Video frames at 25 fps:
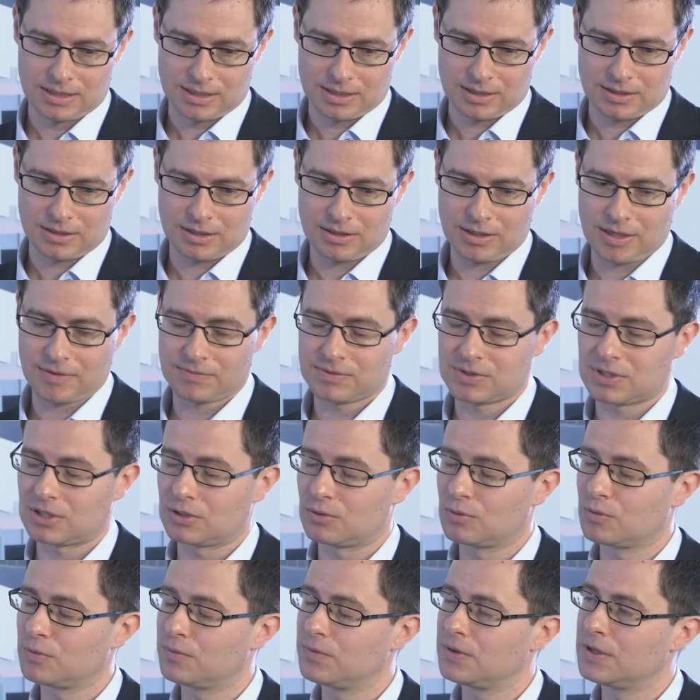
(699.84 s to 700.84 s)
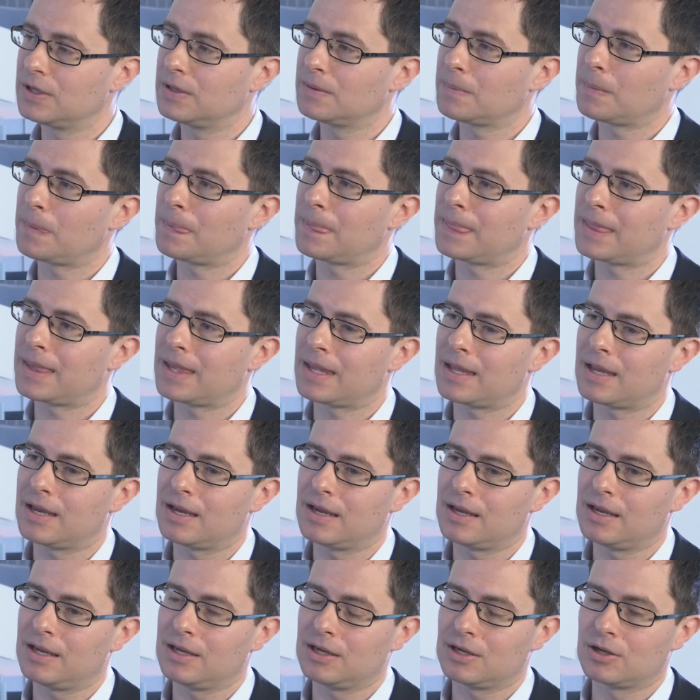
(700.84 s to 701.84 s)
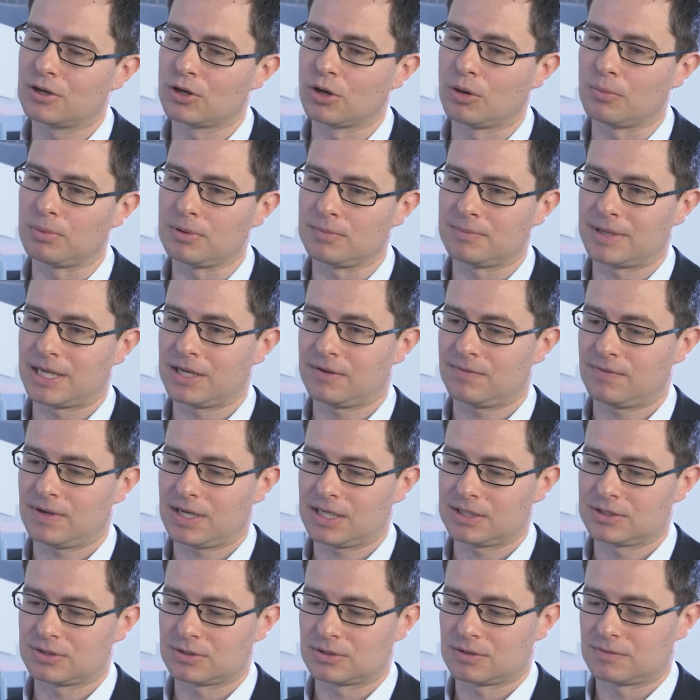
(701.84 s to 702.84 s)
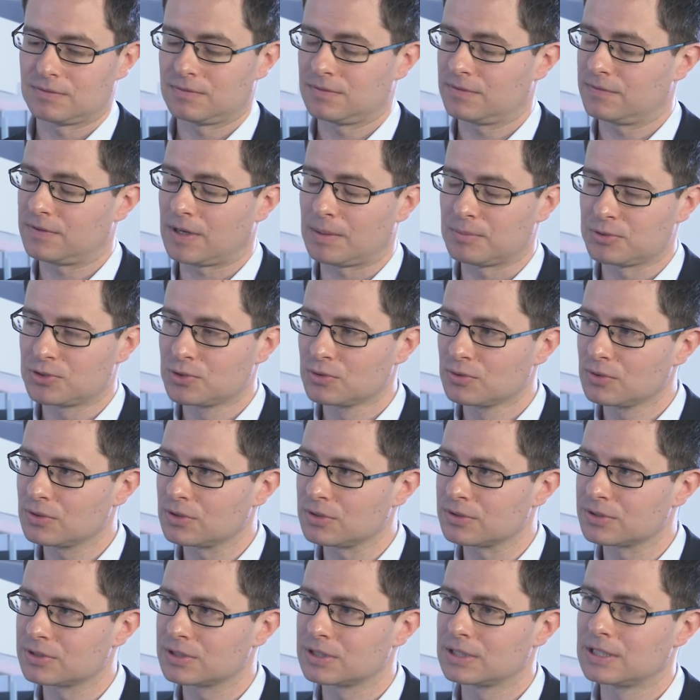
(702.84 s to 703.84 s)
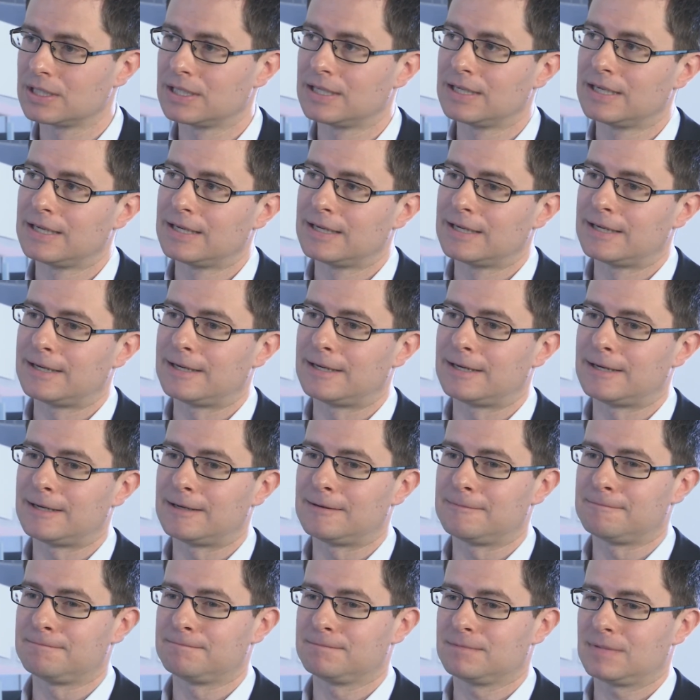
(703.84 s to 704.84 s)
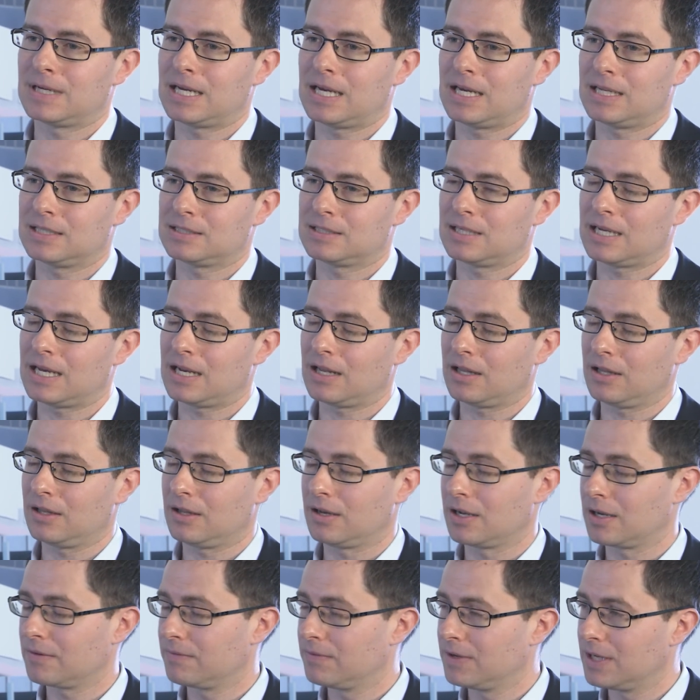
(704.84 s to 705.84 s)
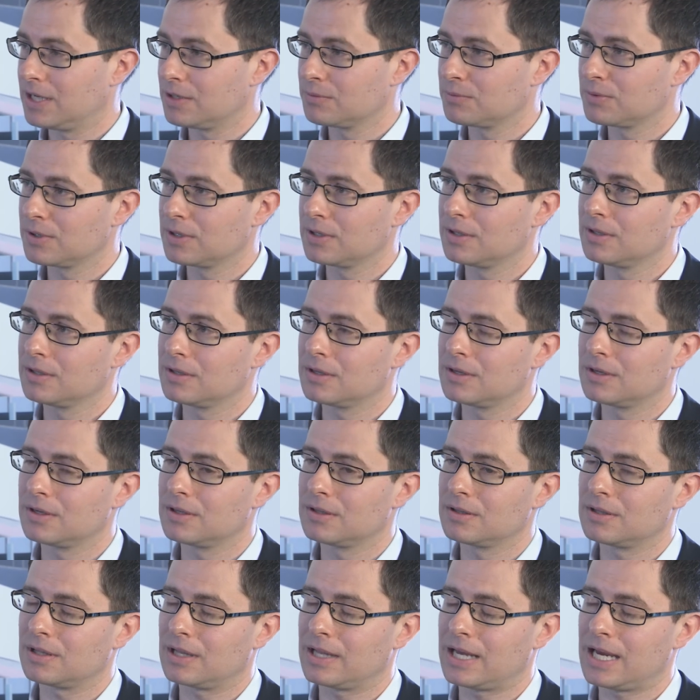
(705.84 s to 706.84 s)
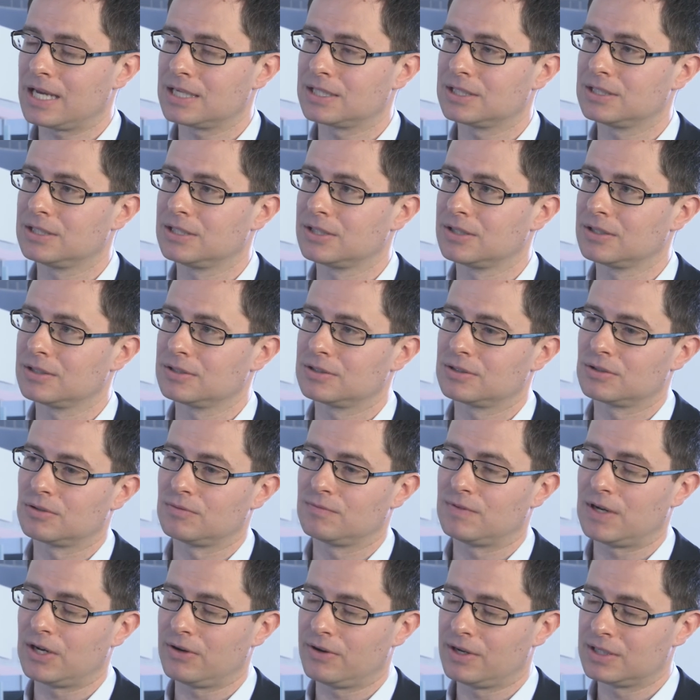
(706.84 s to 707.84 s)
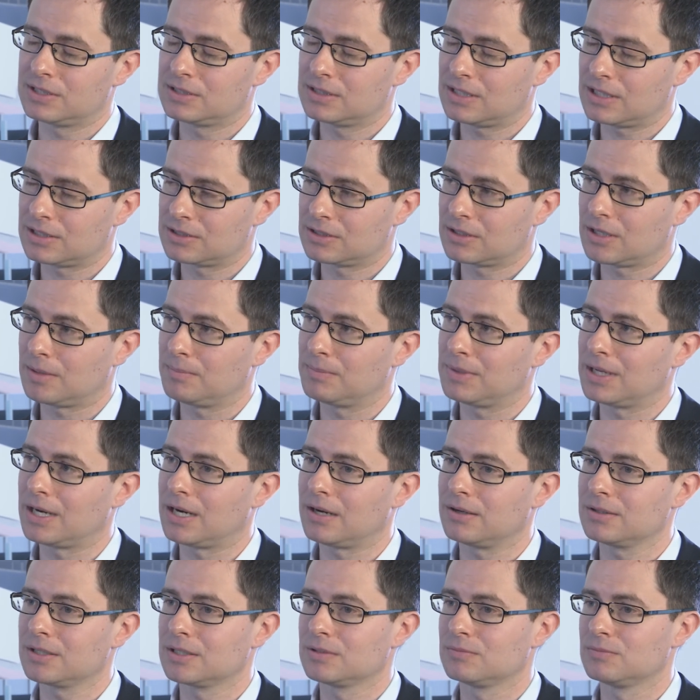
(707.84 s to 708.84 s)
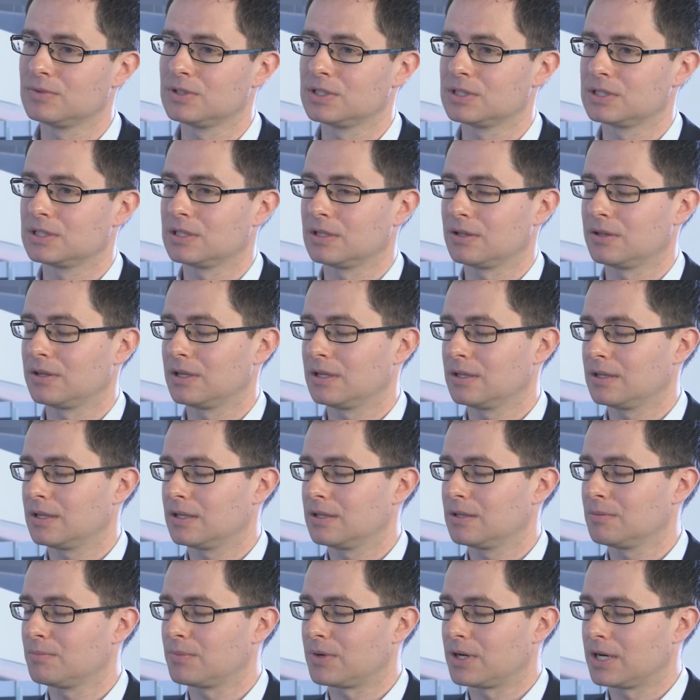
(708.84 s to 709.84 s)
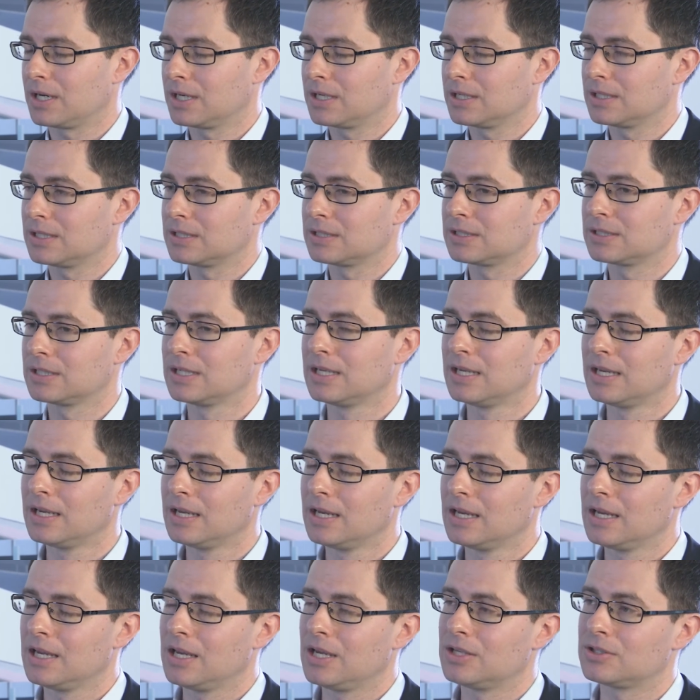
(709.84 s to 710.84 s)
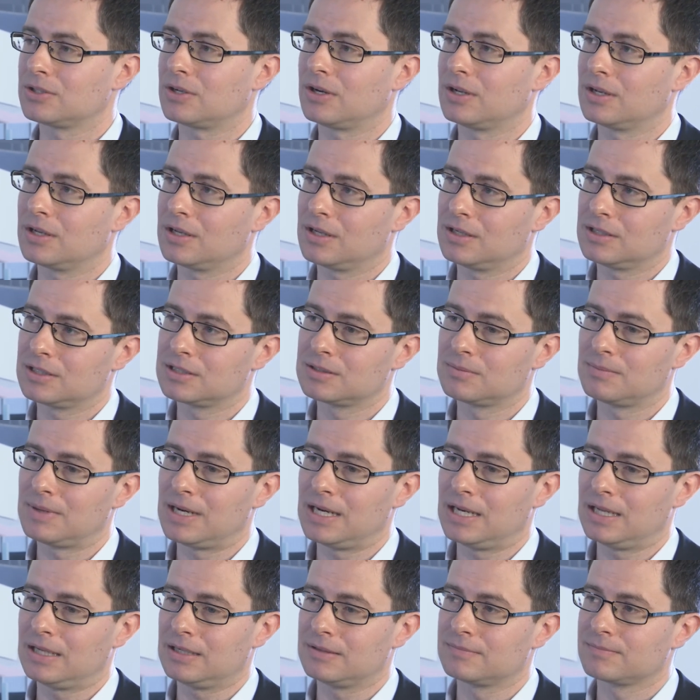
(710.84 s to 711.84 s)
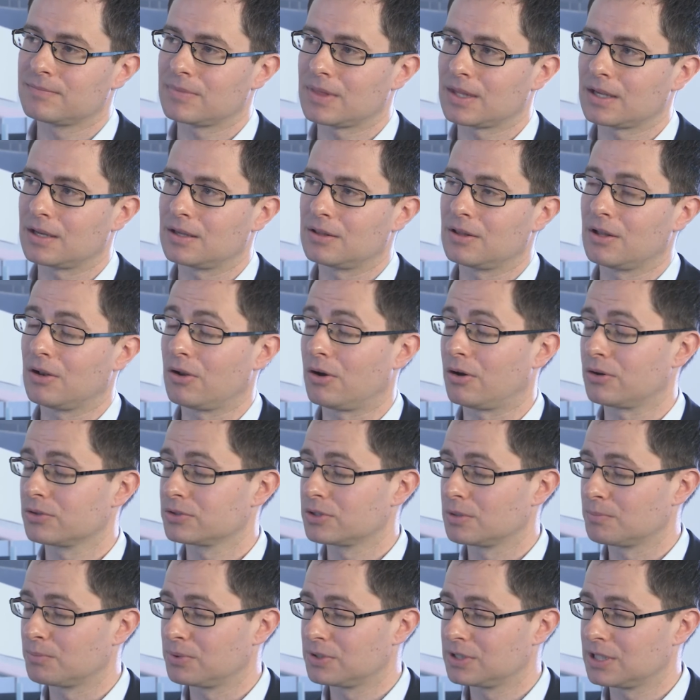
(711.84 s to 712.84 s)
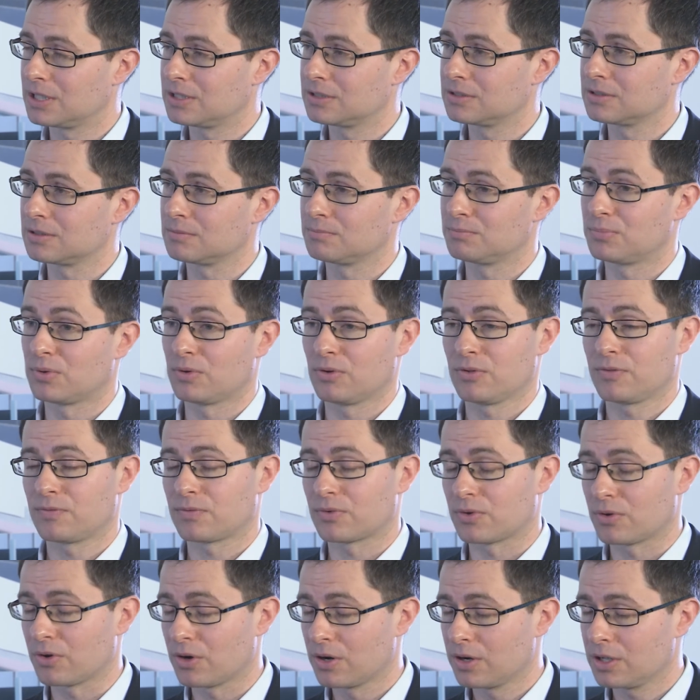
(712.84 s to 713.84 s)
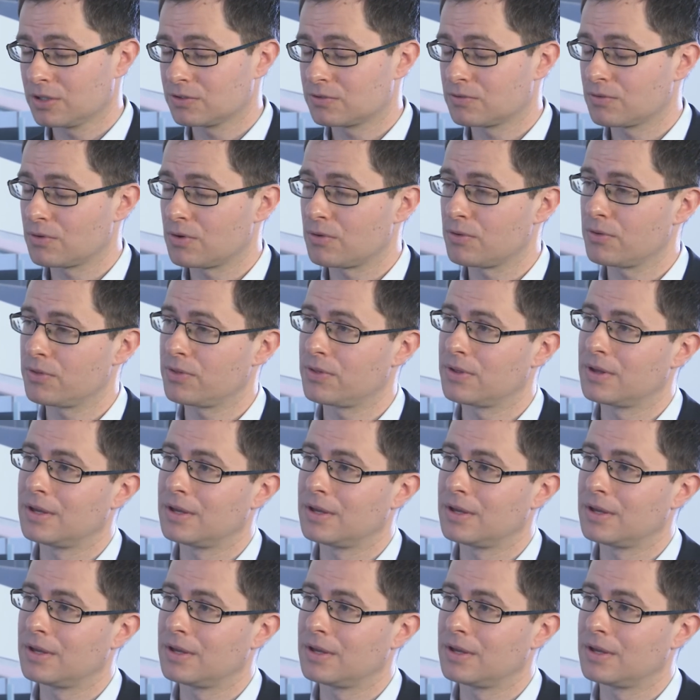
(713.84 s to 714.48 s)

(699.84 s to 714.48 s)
And you have Sanofi, a global manufacturer of pharmaceuticals, has had a lot of headwind the last year. So valuation has come down, and we still think that the market is underestimating the long-term potential, both for earnings growth,